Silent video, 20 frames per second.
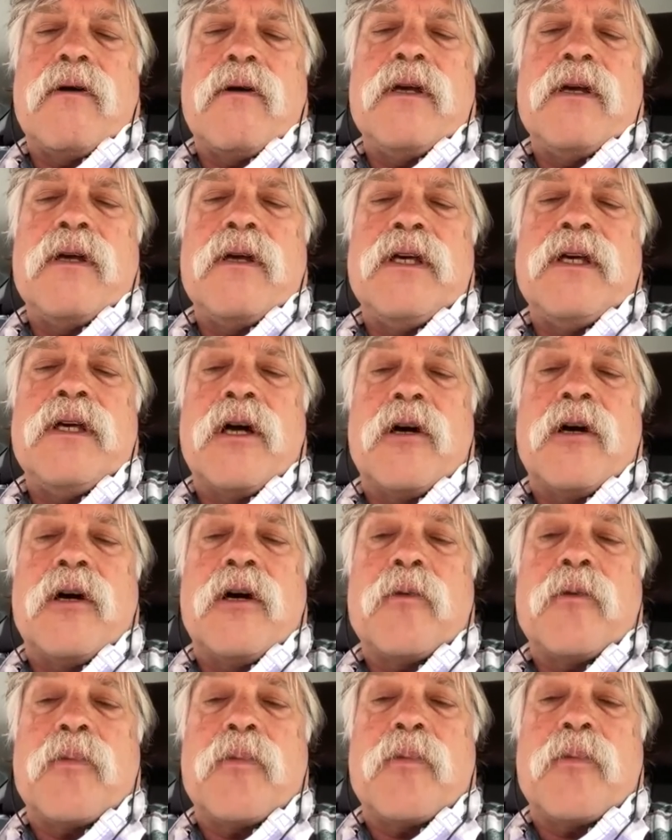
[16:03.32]

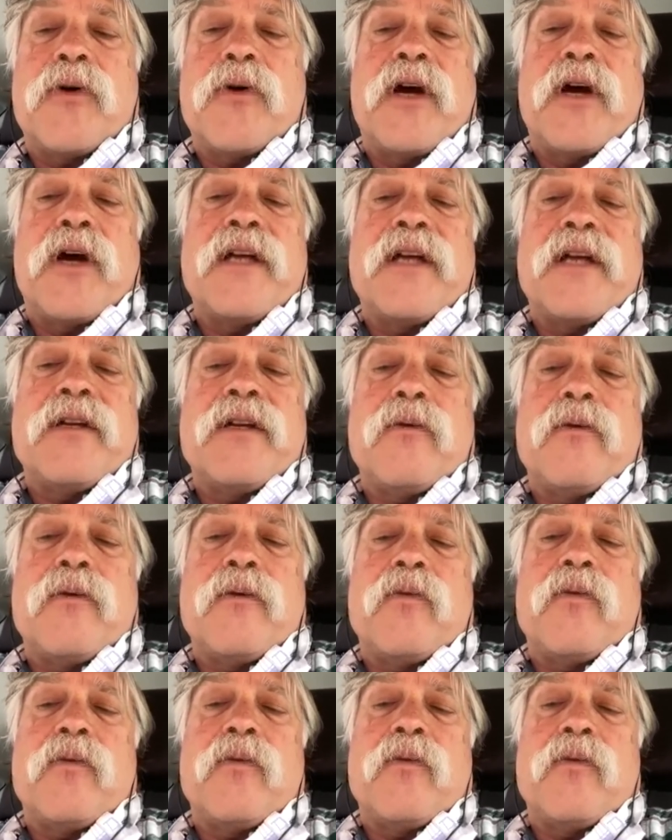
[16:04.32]
young pregnant
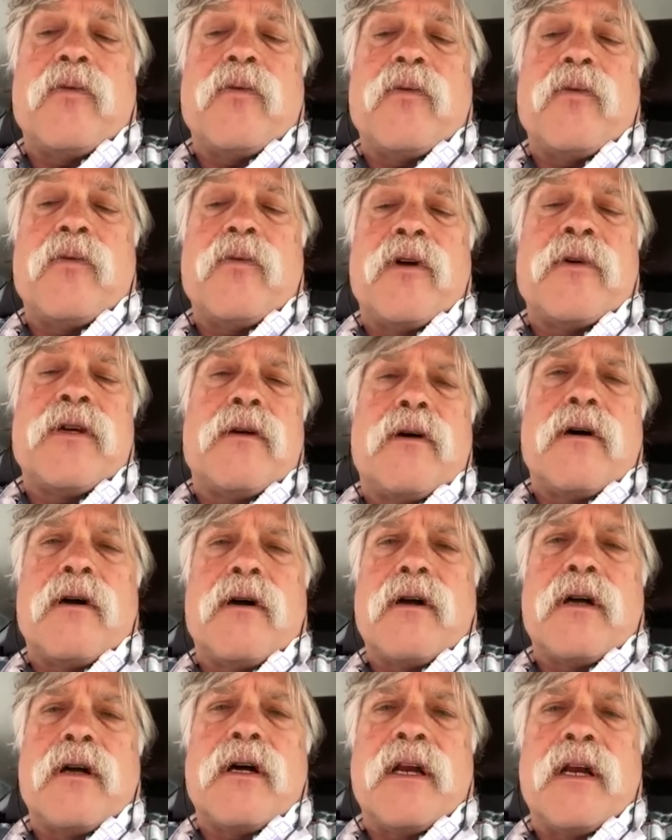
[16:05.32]
women are an
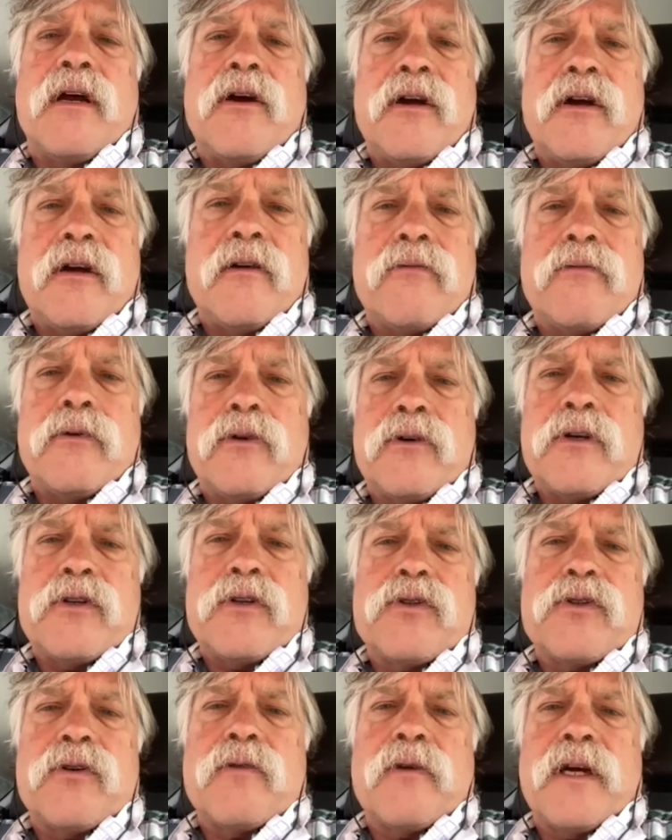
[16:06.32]
area of real
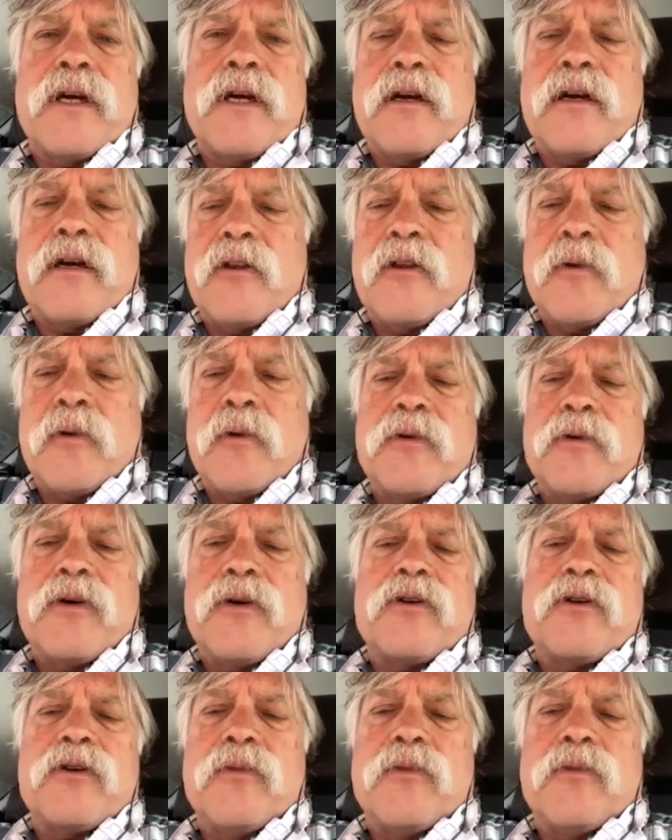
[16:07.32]
concern right now in the public health
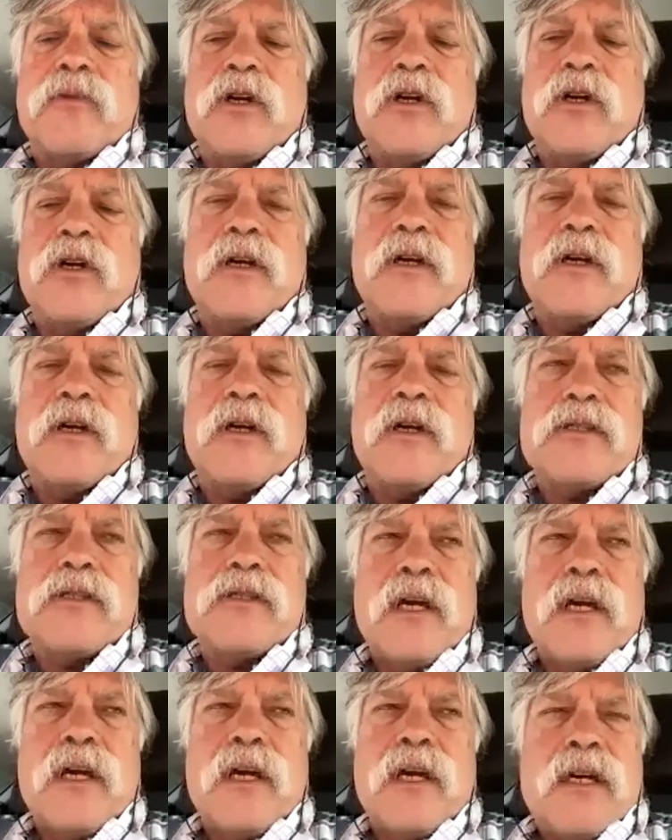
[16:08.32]
community because
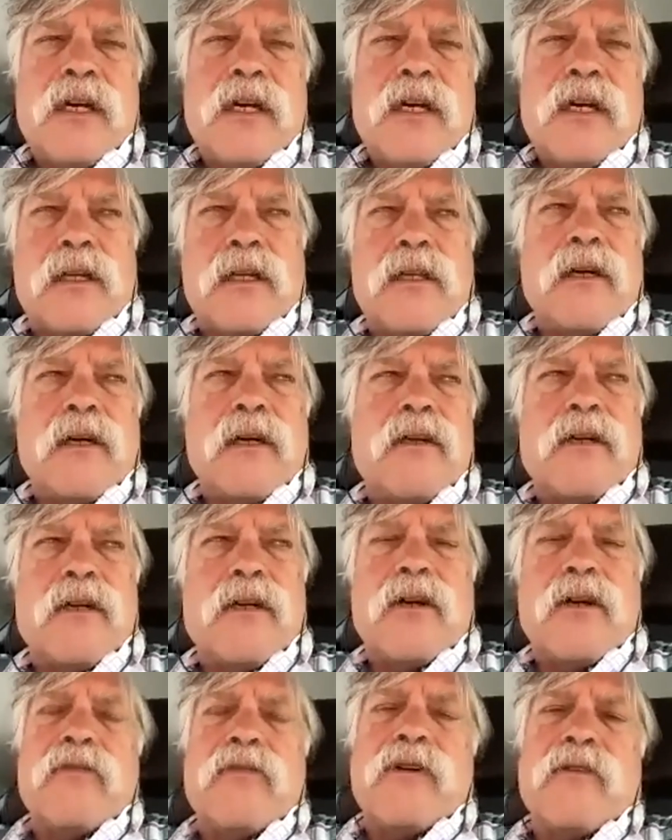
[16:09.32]
it's clear that COVID
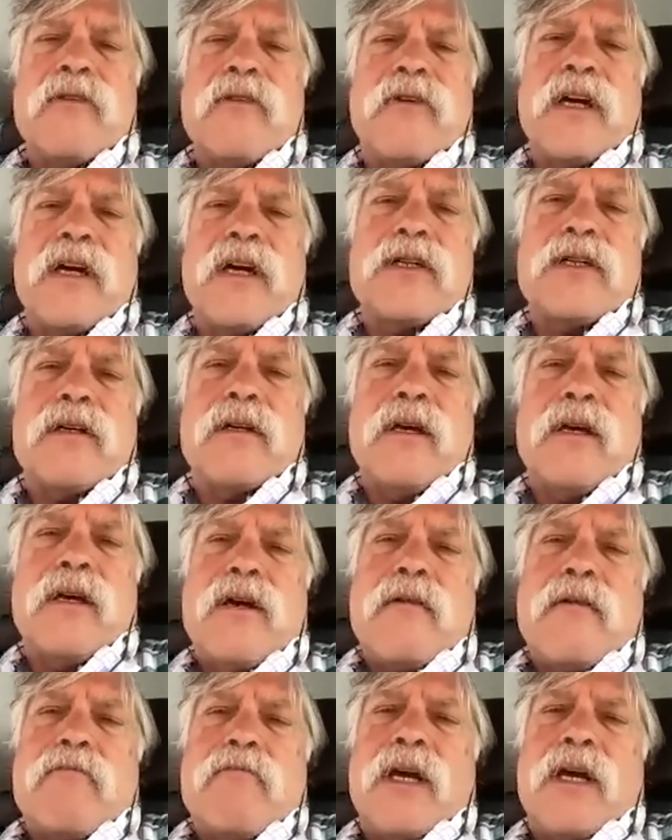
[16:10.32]
infection
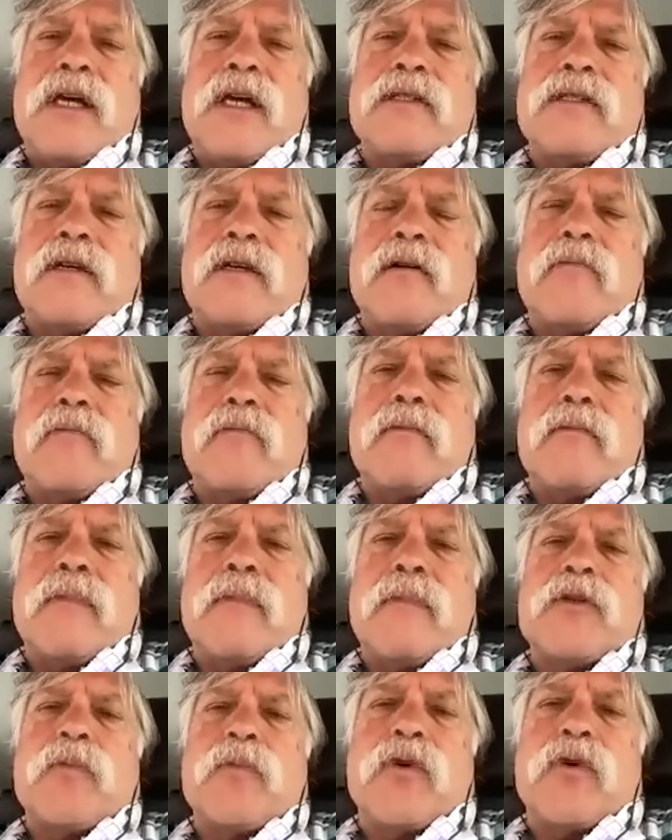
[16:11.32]
makes them much more at
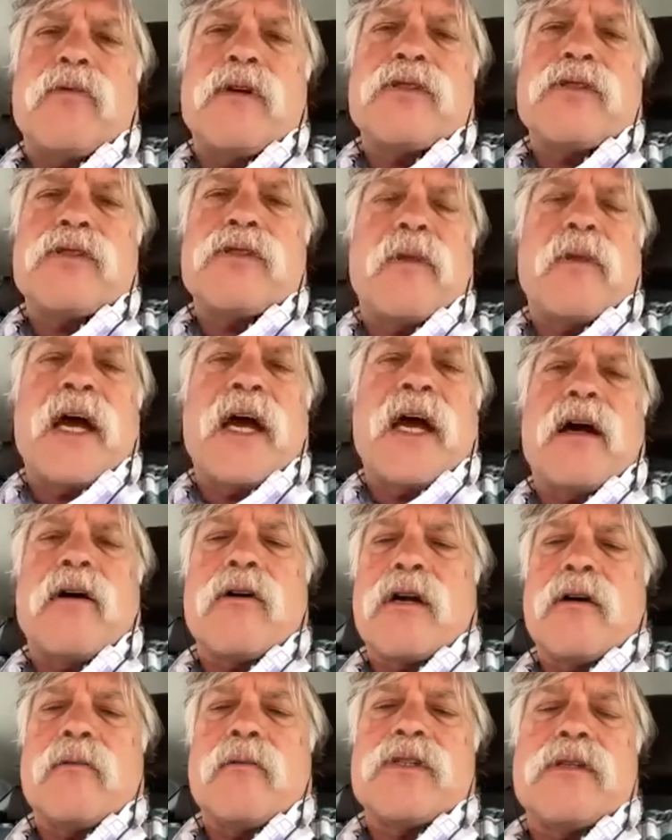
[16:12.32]
risk of bad outcomes.
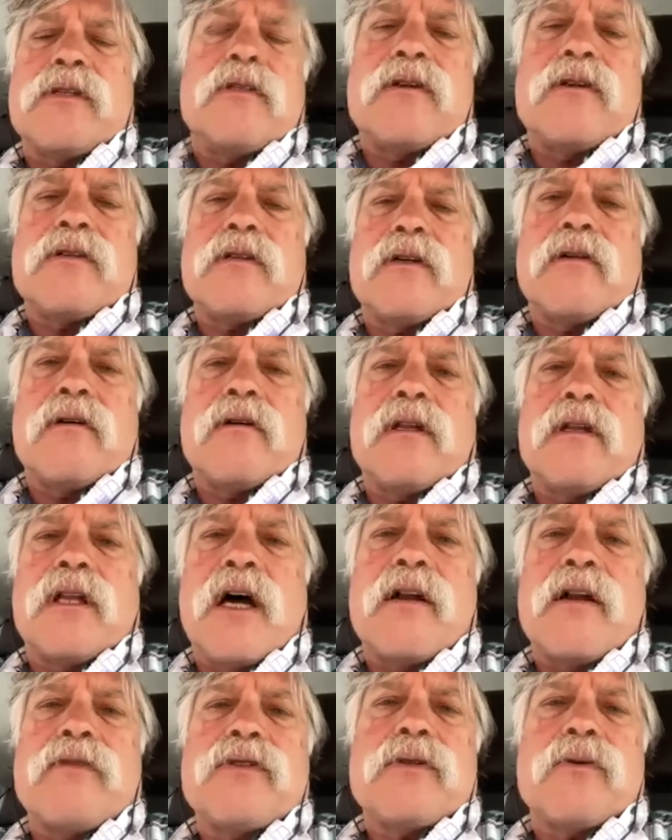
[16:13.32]
And there's a lot of
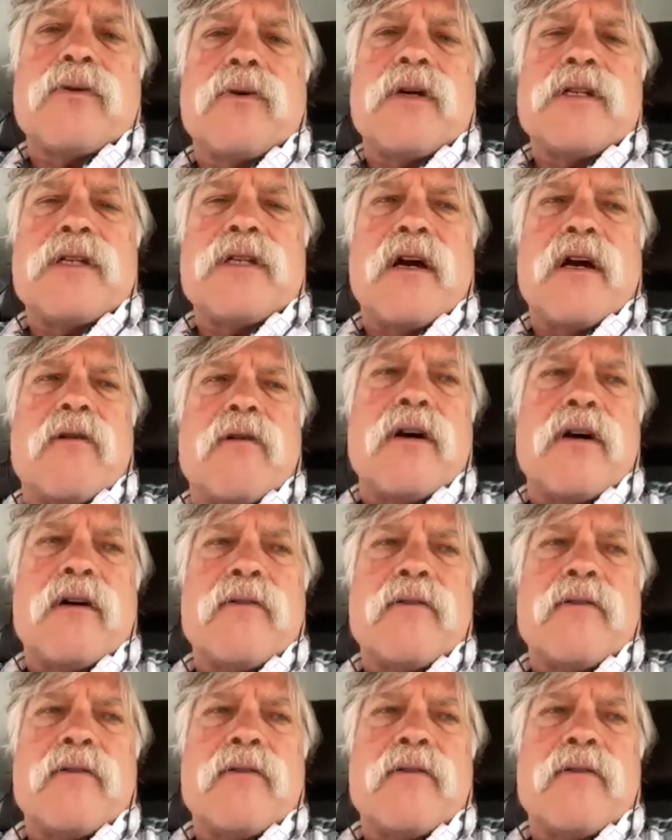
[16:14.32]
stories now of